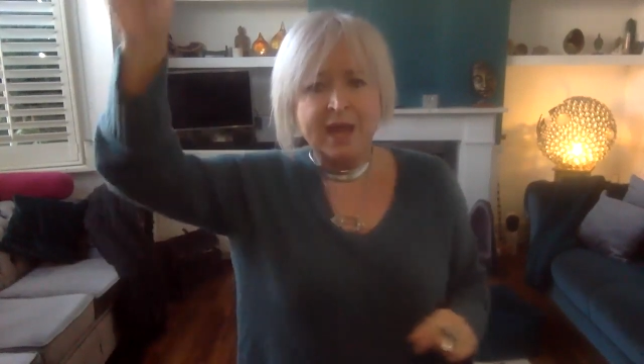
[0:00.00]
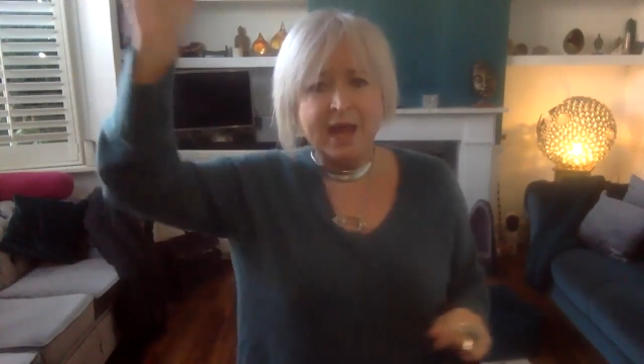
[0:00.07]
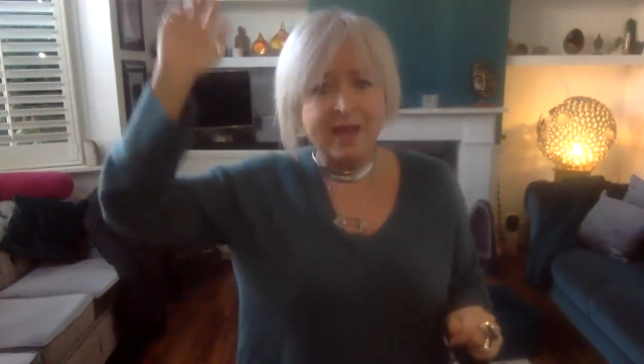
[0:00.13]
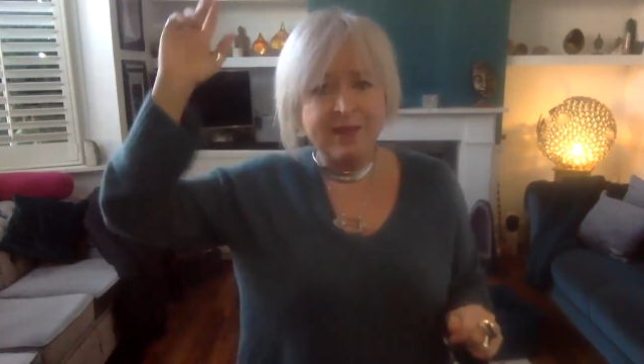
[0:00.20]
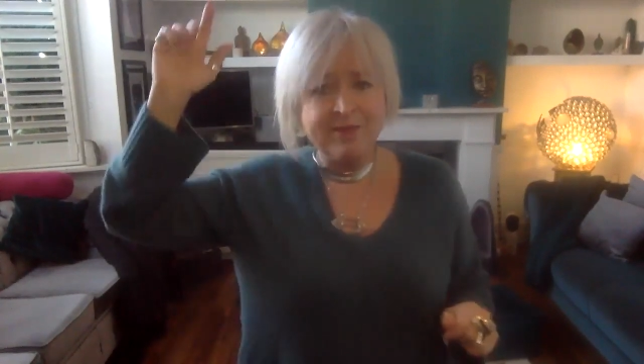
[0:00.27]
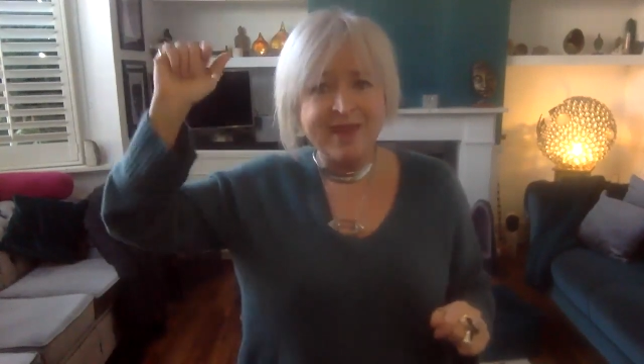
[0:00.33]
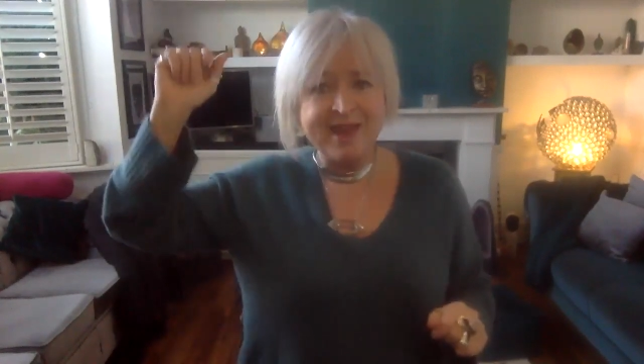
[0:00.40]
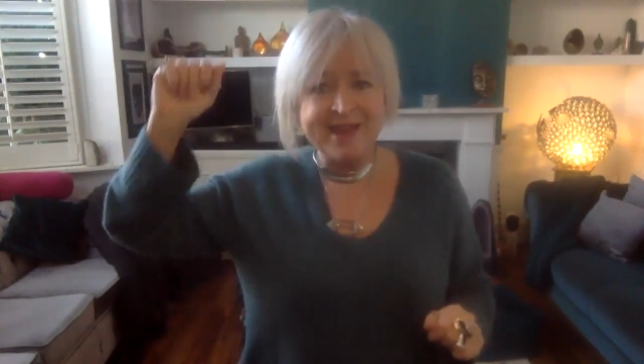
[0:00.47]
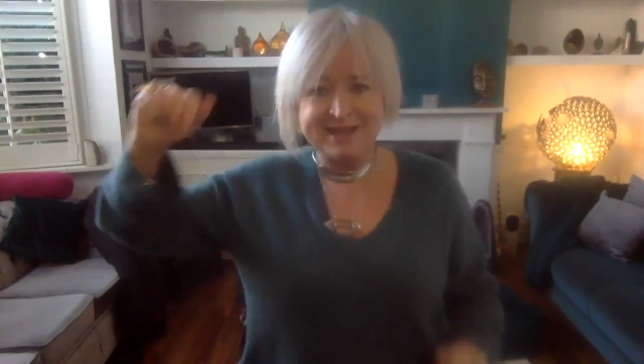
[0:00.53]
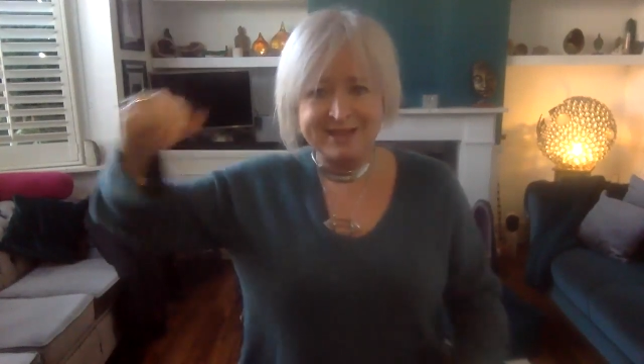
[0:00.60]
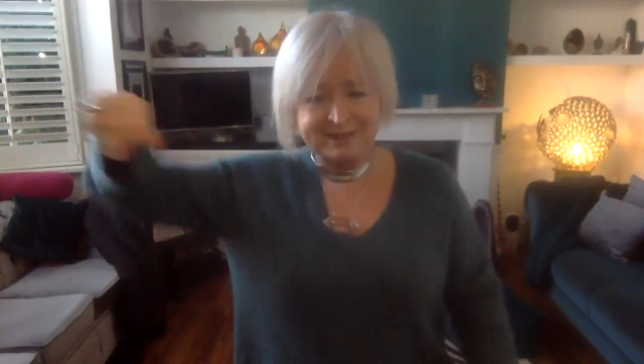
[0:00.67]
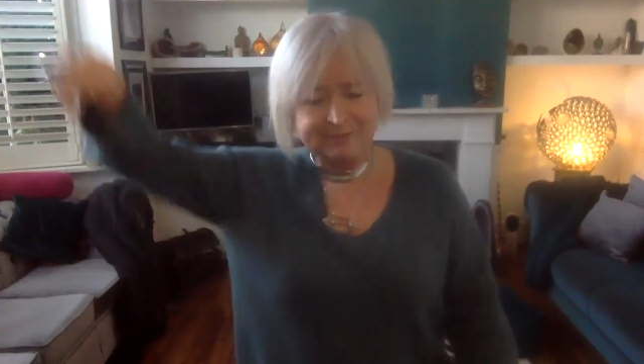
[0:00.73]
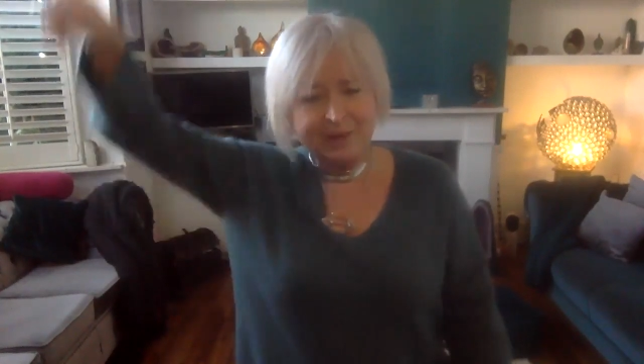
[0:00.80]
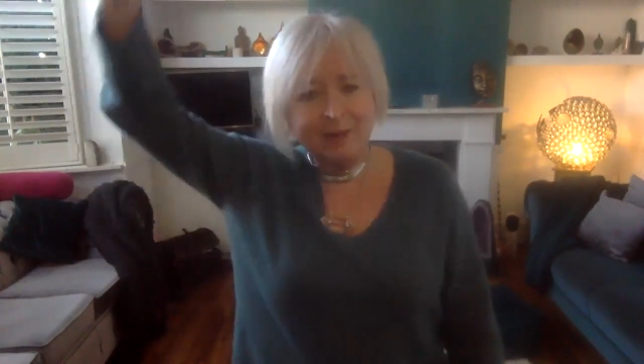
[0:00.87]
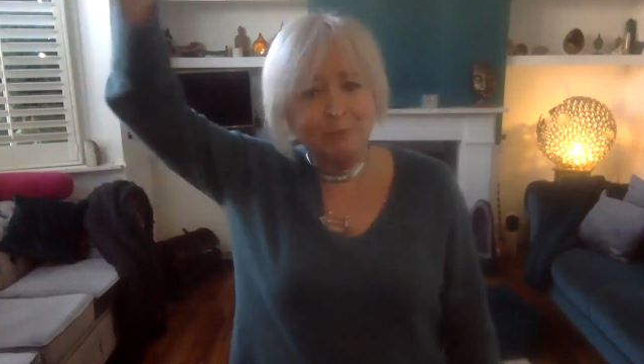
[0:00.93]
and
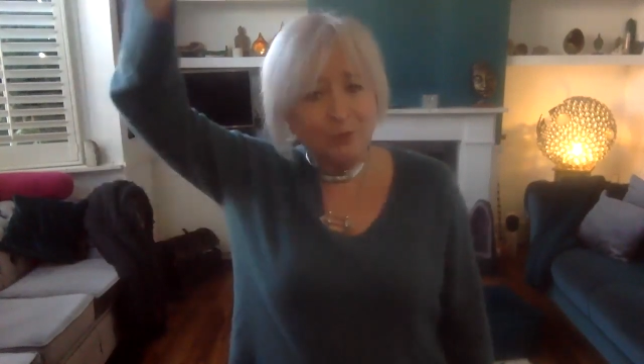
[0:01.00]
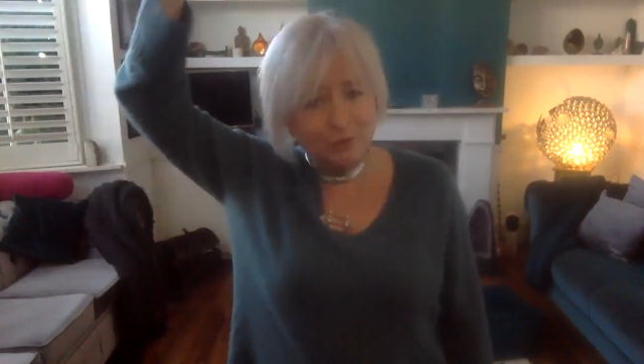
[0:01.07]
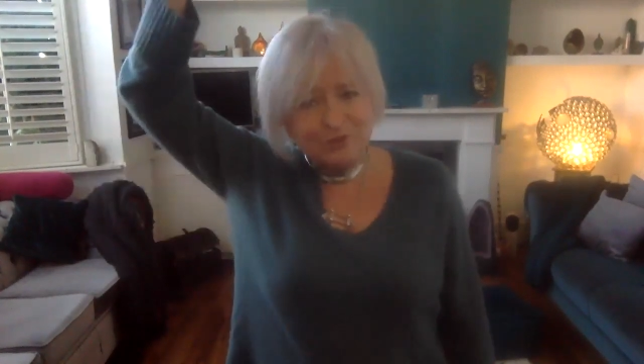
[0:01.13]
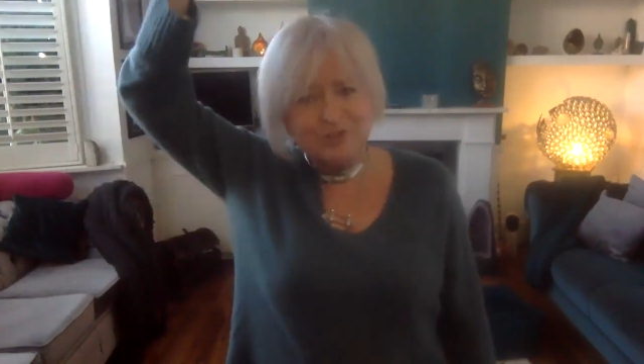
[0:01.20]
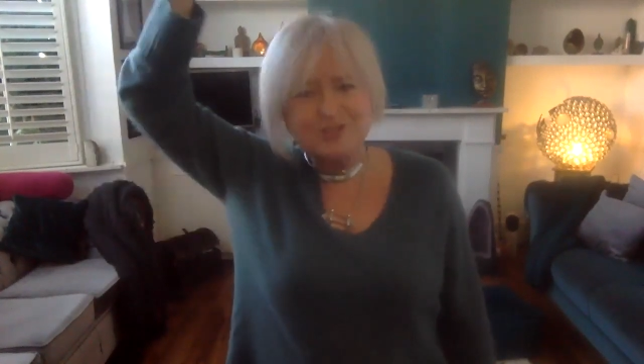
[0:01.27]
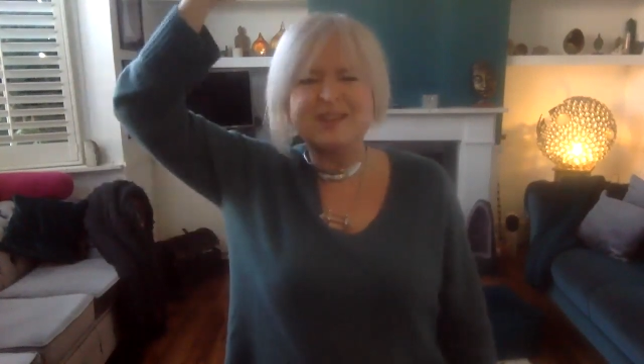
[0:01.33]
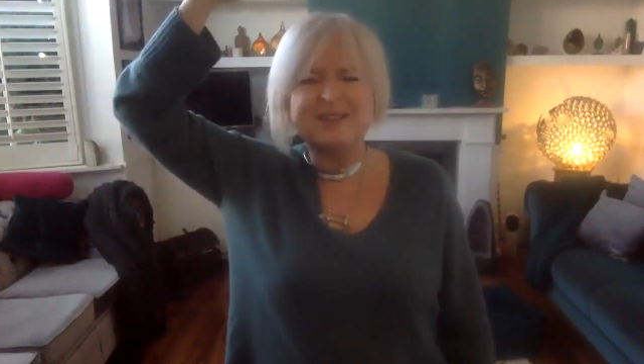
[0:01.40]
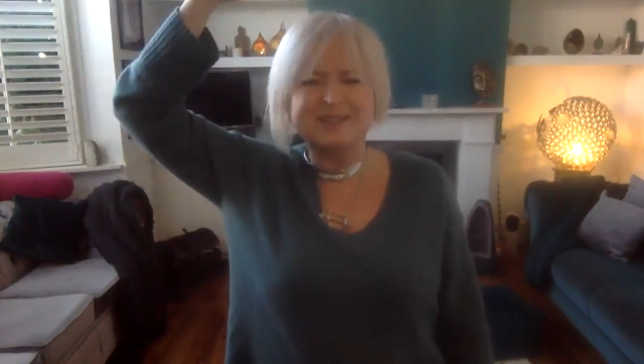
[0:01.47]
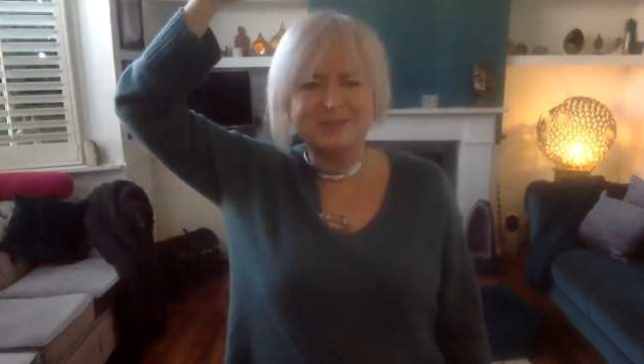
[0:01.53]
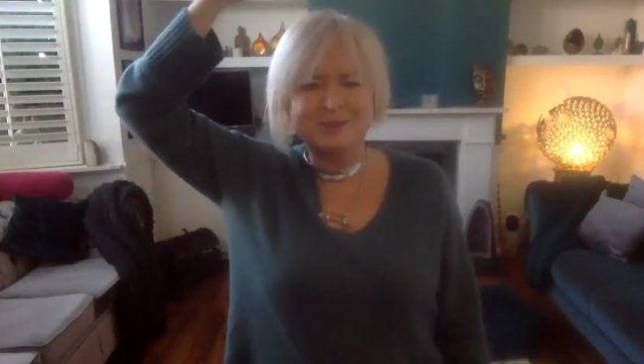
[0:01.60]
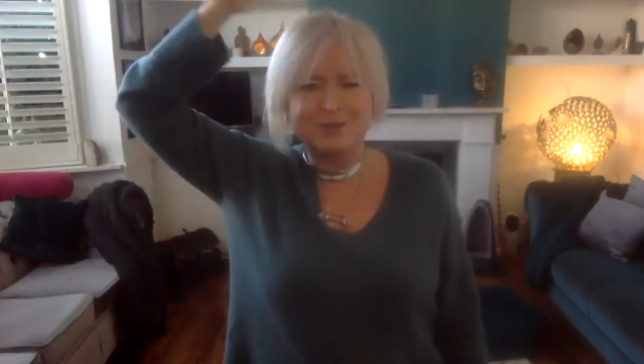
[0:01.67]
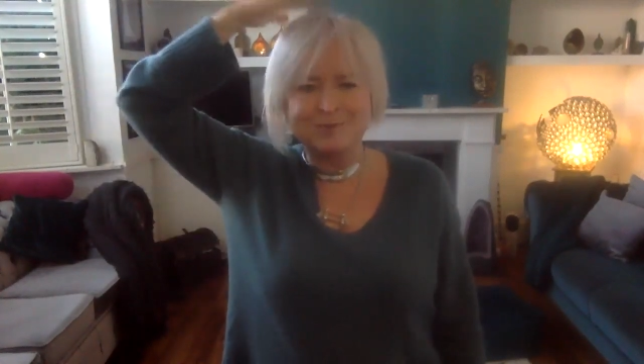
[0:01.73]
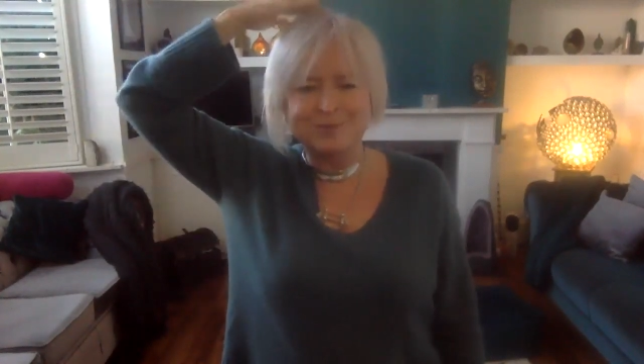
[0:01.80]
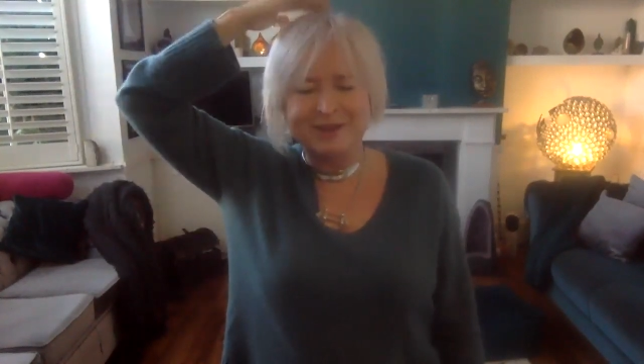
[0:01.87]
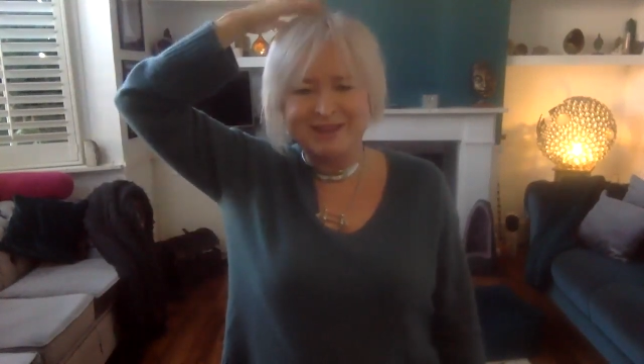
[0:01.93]
then I'm going
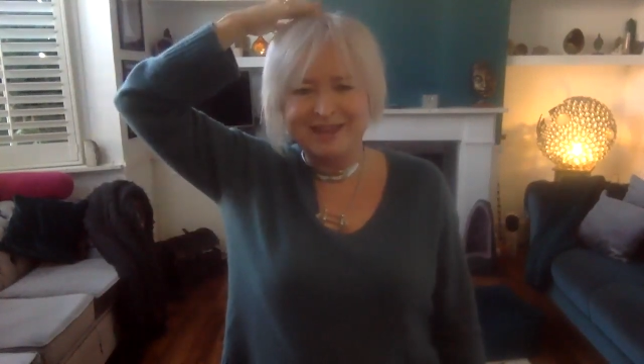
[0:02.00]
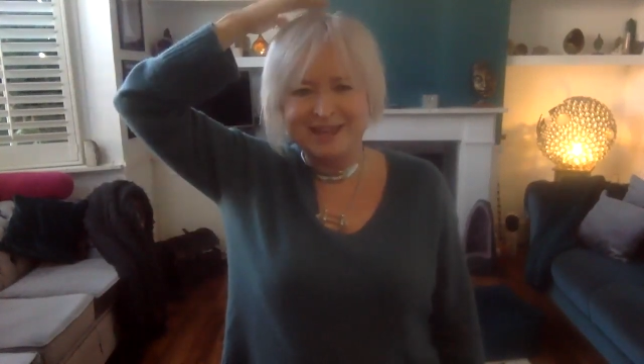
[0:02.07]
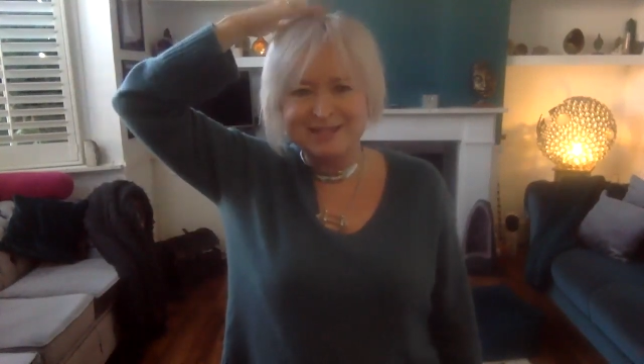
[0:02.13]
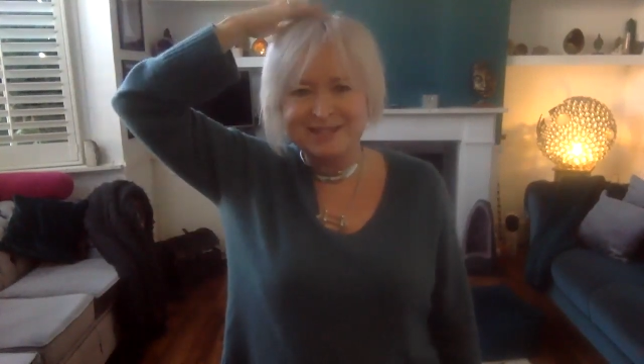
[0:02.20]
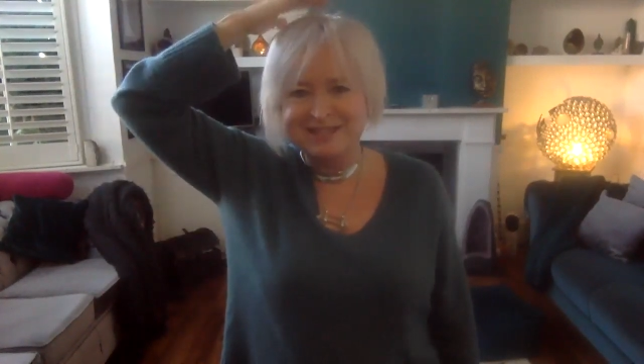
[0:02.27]
to do my head